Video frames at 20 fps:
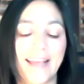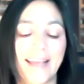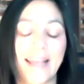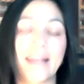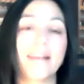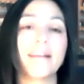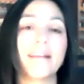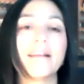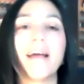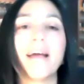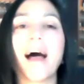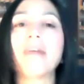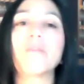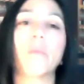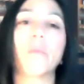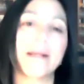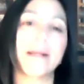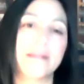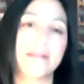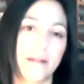can have the
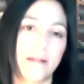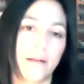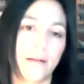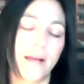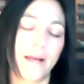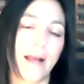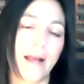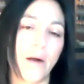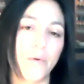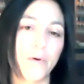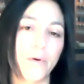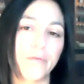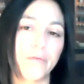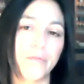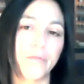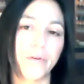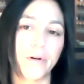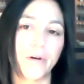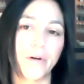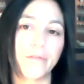wine sit on the counter
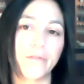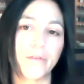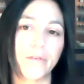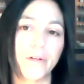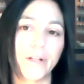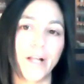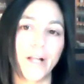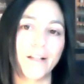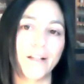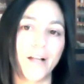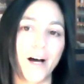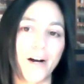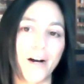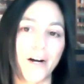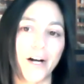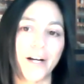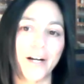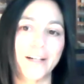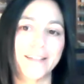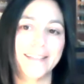for a lot
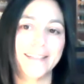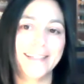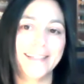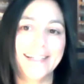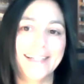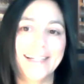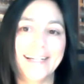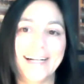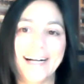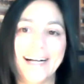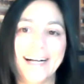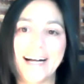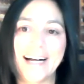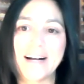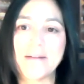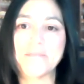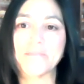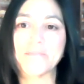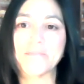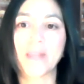longer.
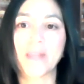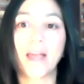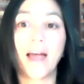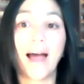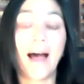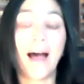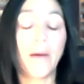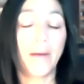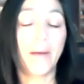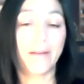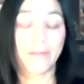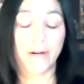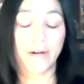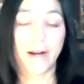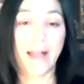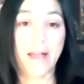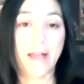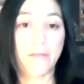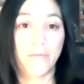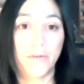However,
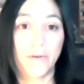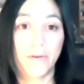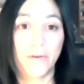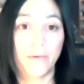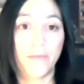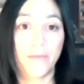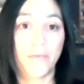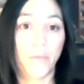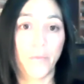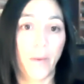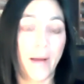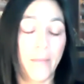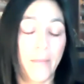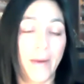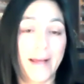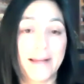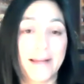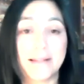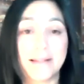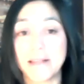if the white
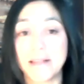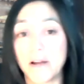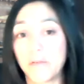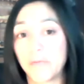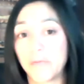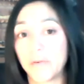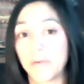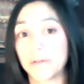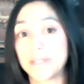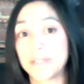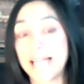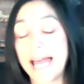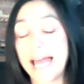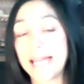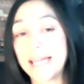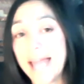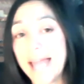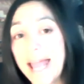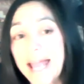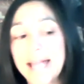wine is there for
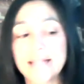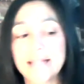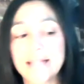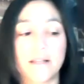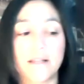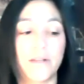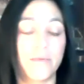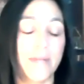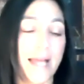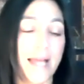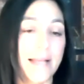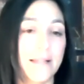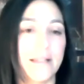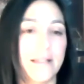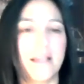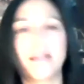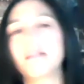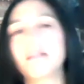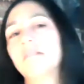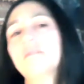10 days and you taste
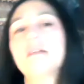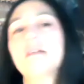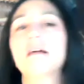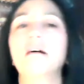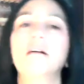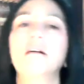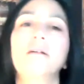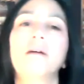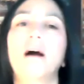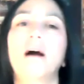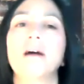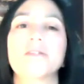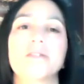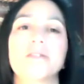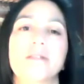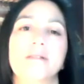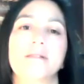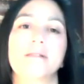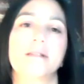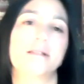it and you say, oh gosh,
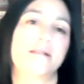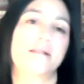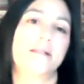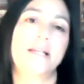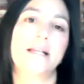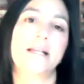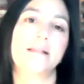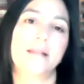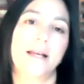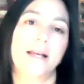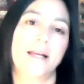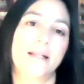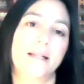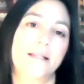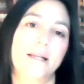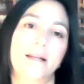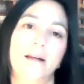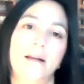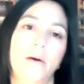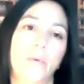this doesn't taste like it
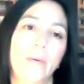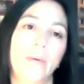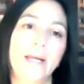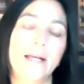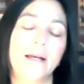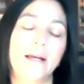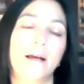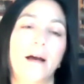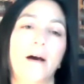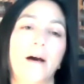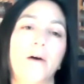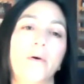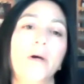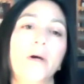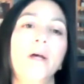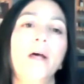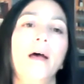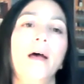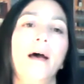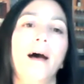did a week ago,
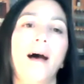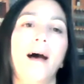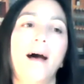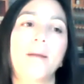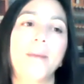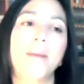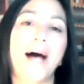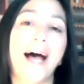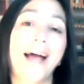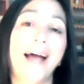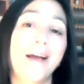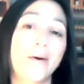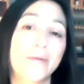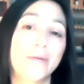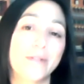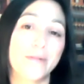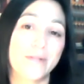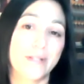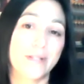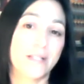I
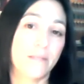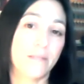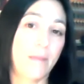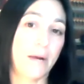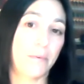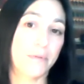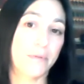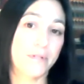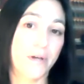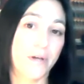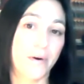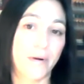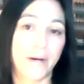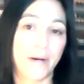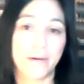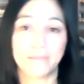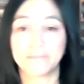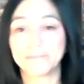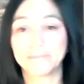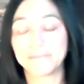always use it to make
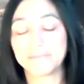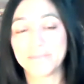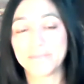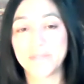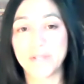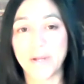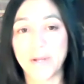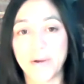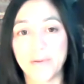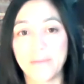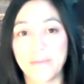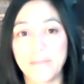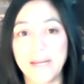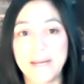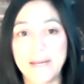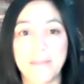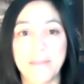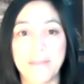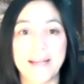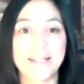risotto. So the
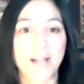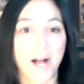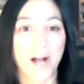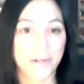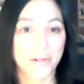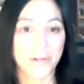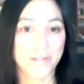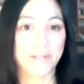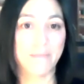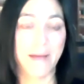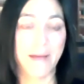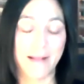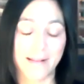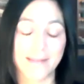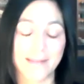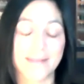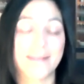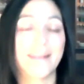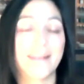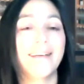minute my daughter
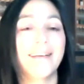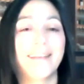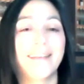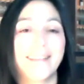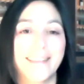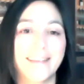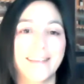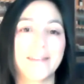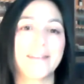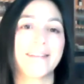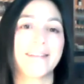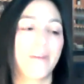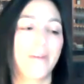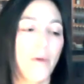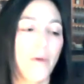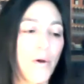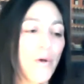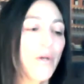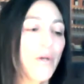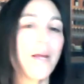smells the
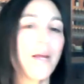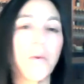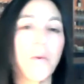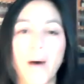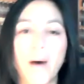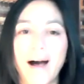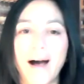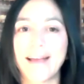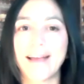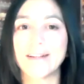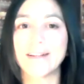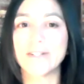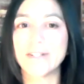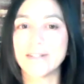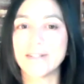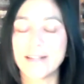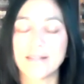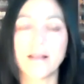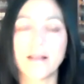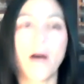cooking wine, she
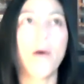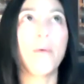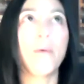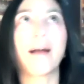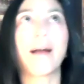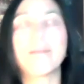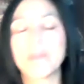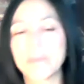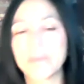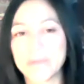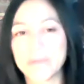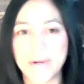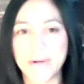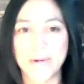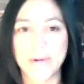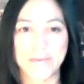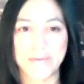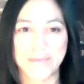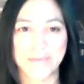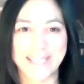says, oh, we're having
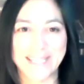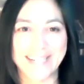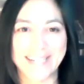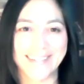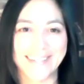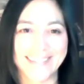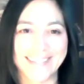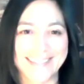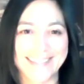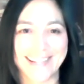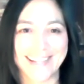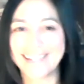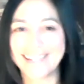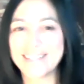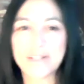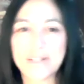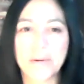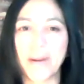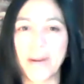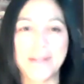risotto for dinner. It's
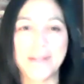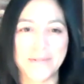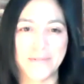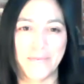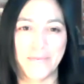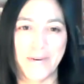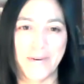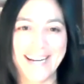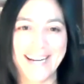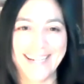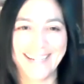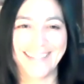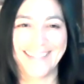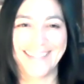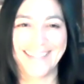a great use for it.